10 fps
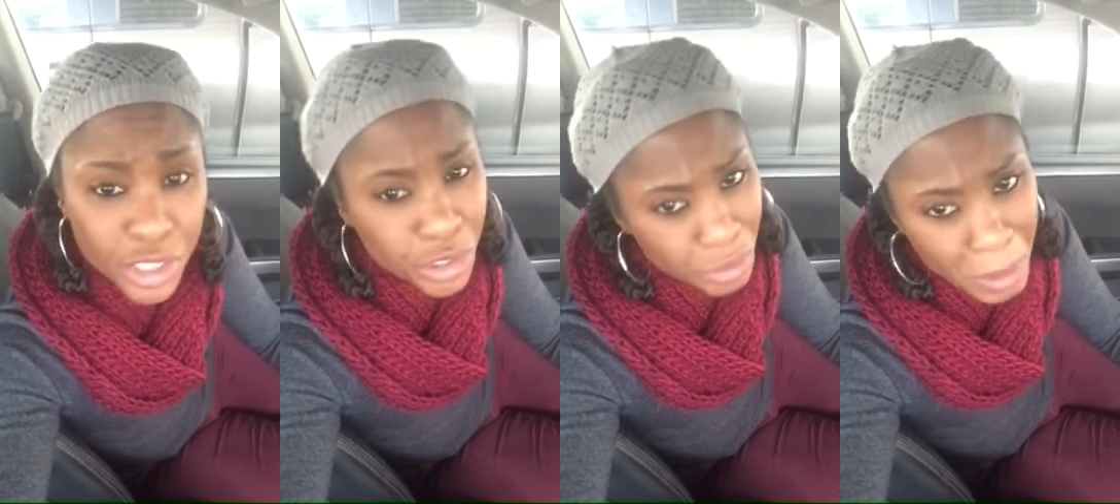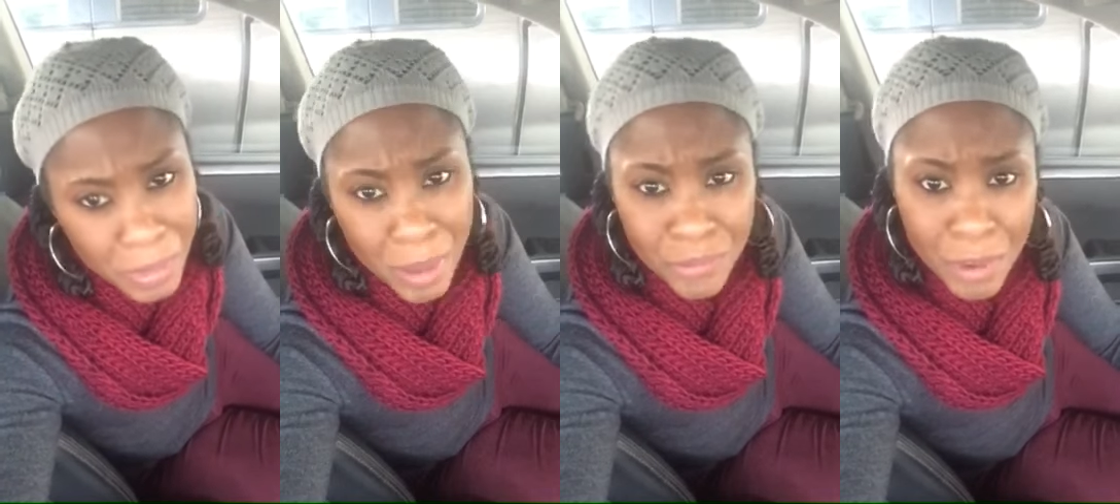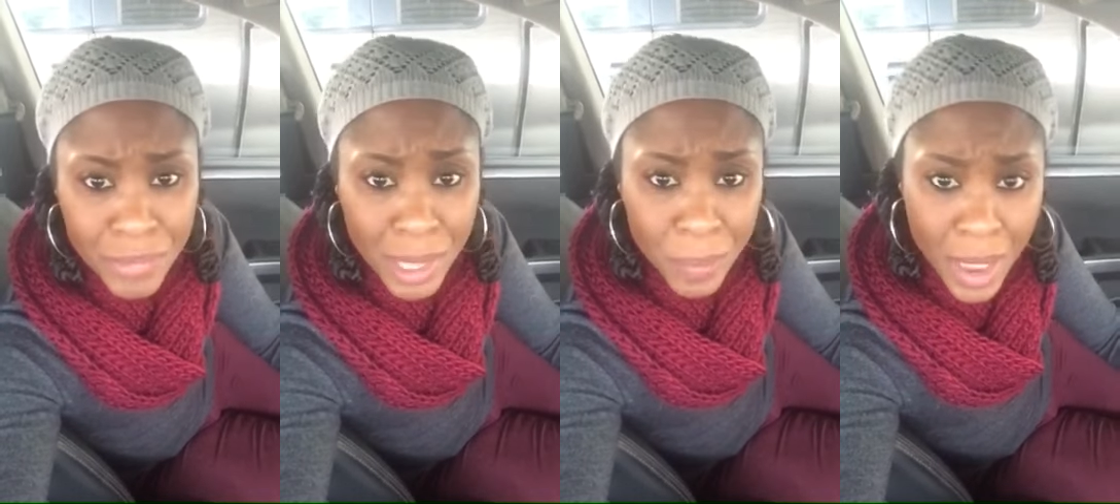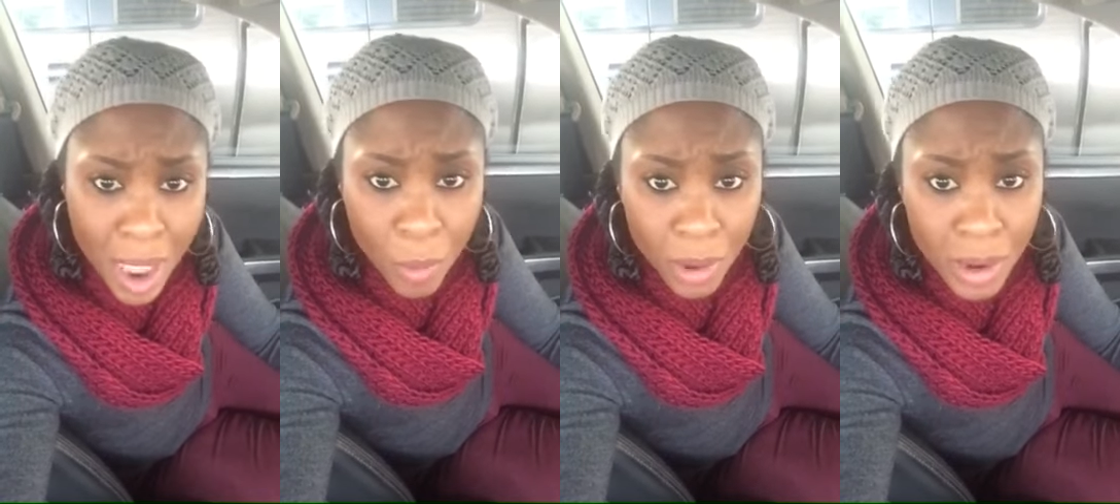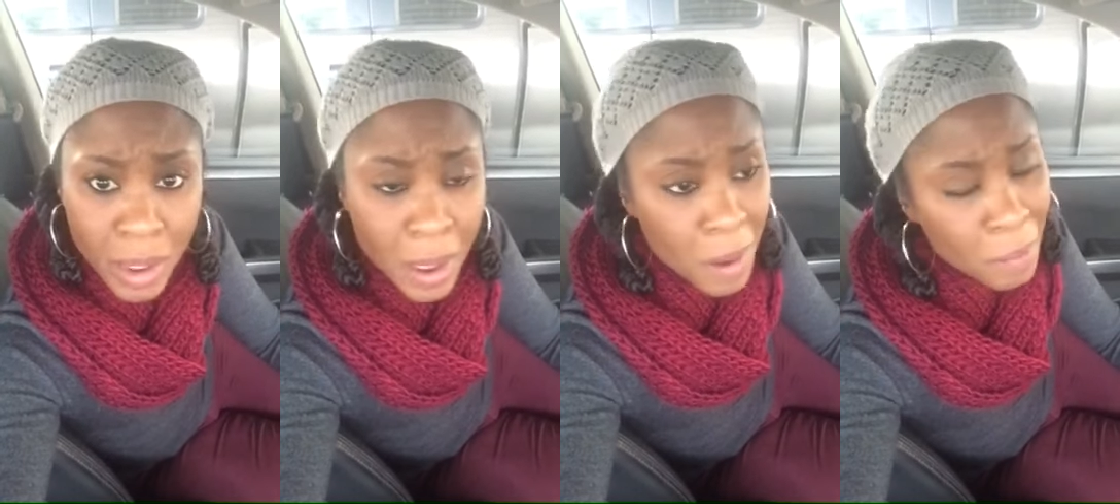Strip them from their power
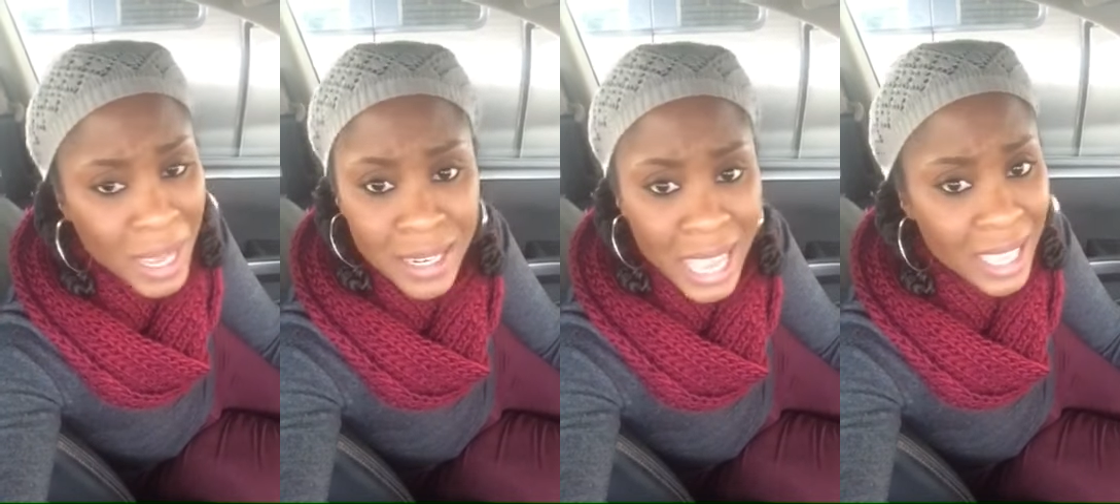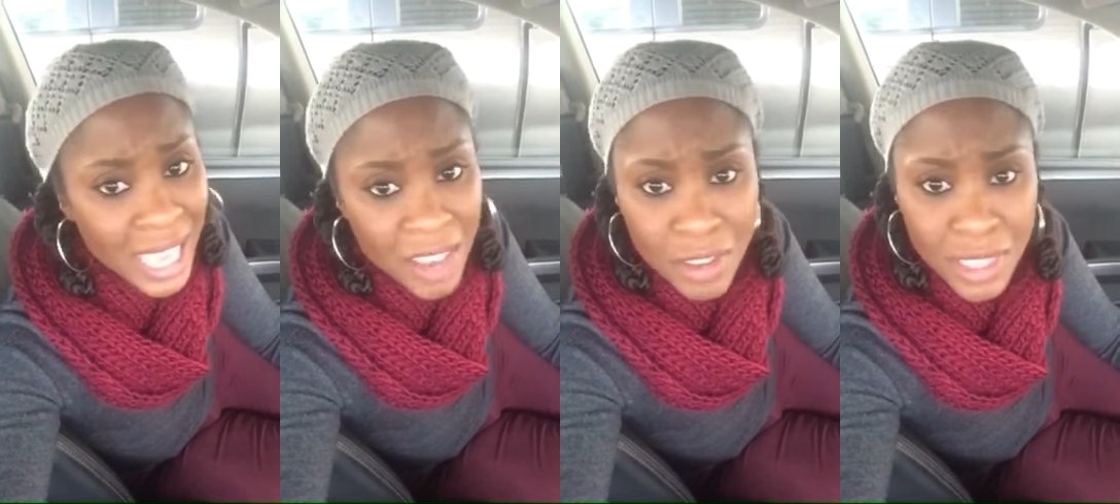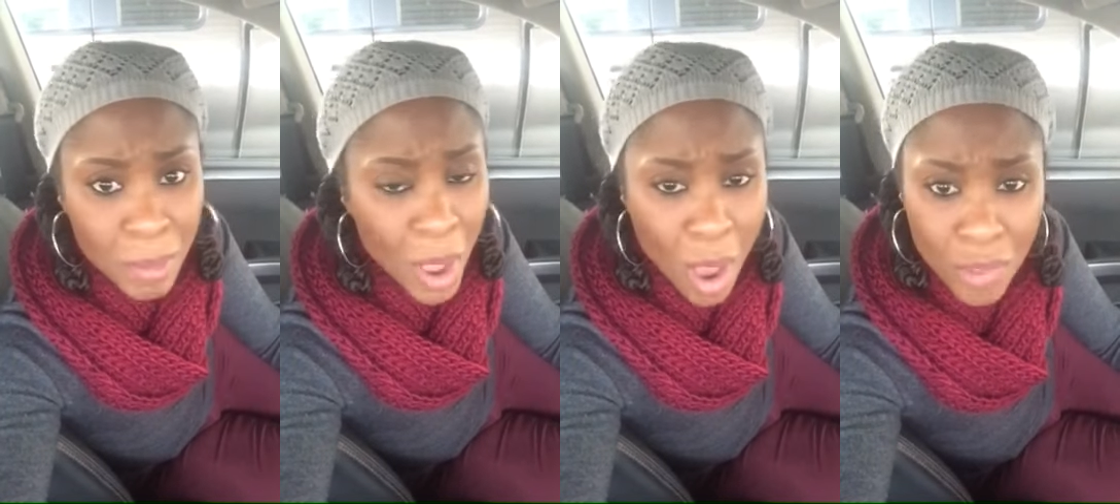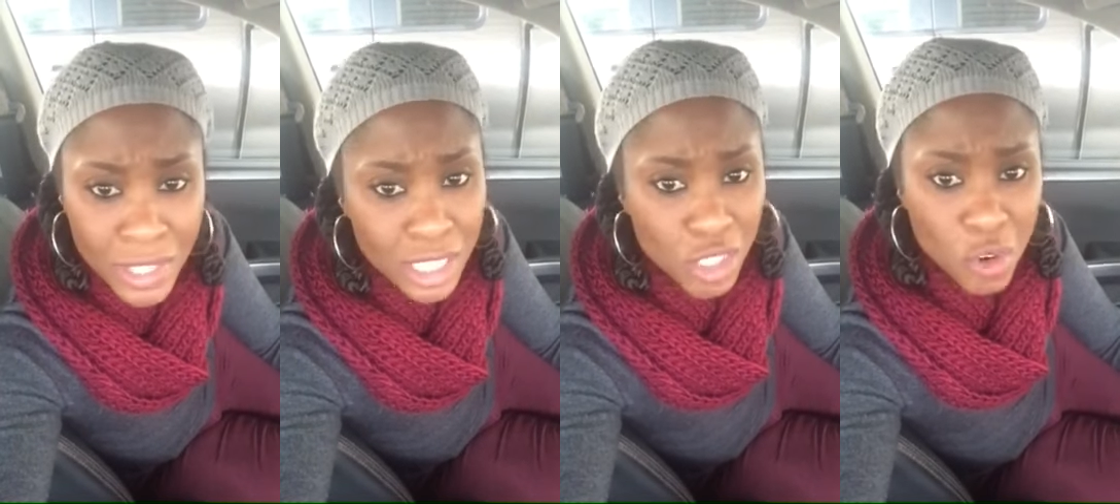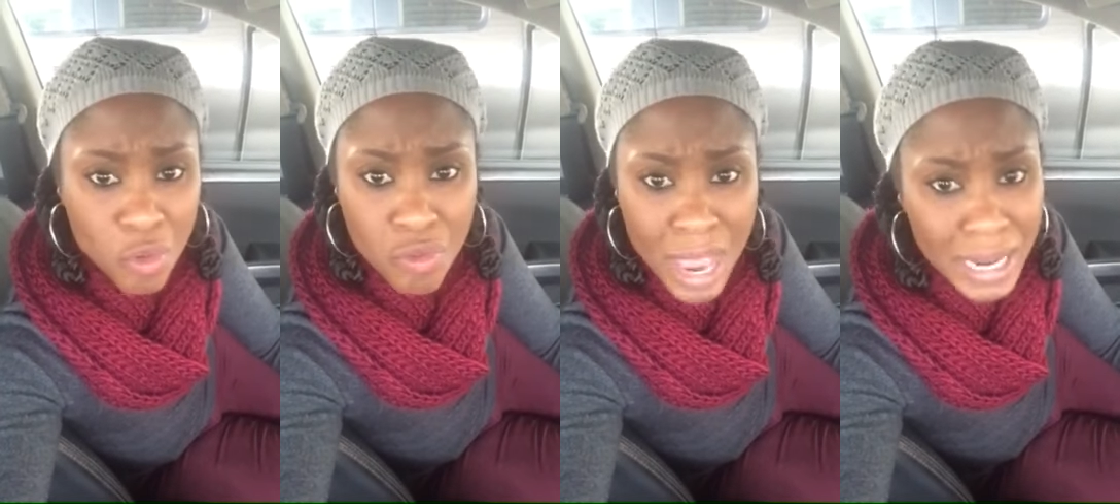by not giving them all this
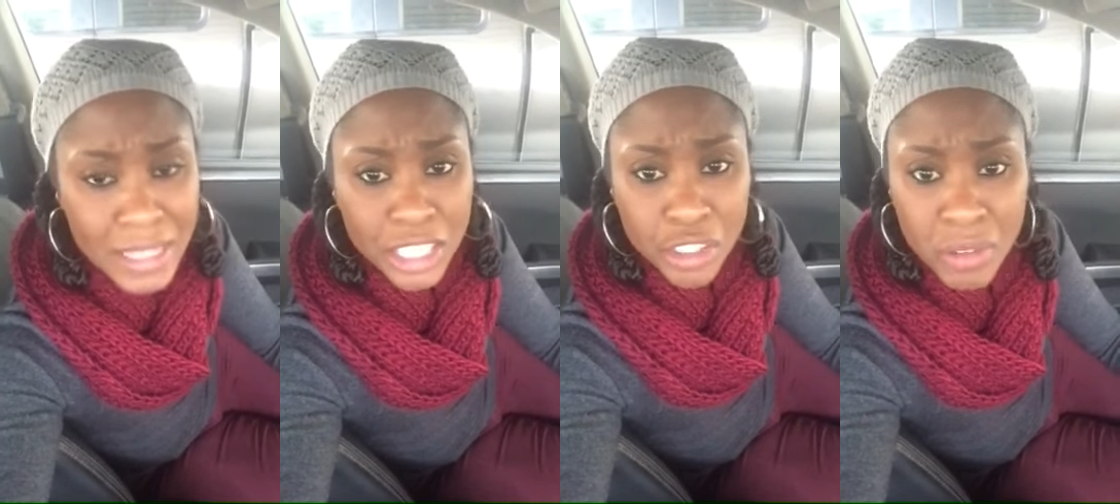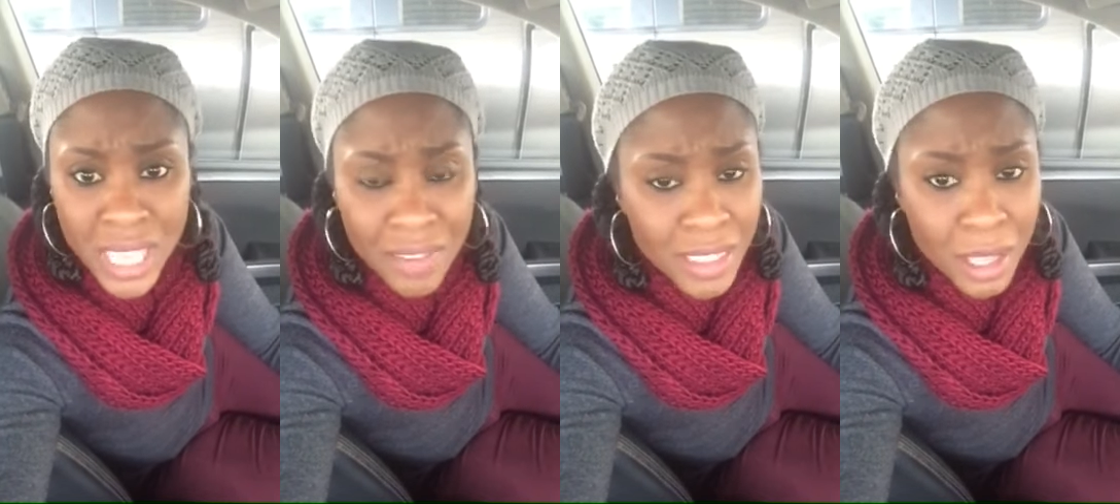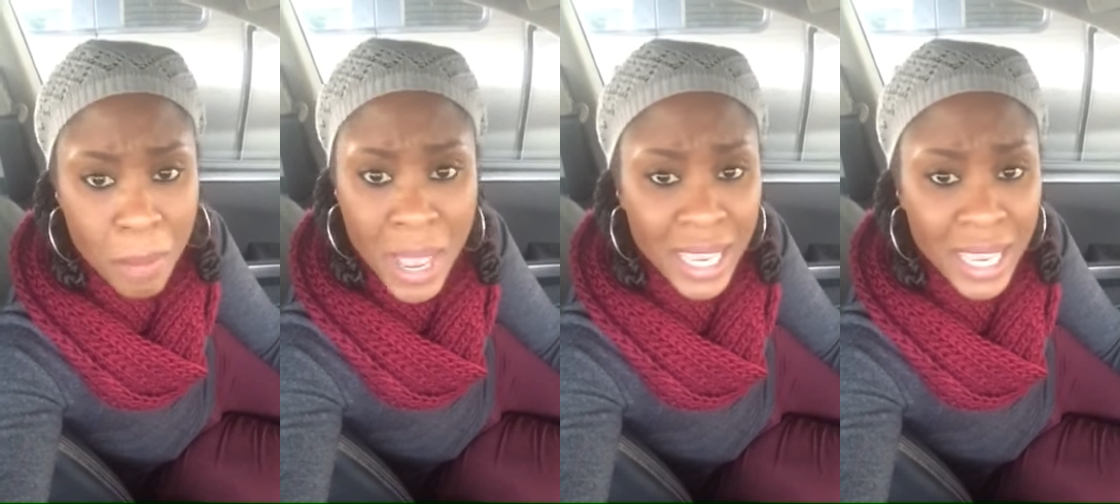credit that you've given them,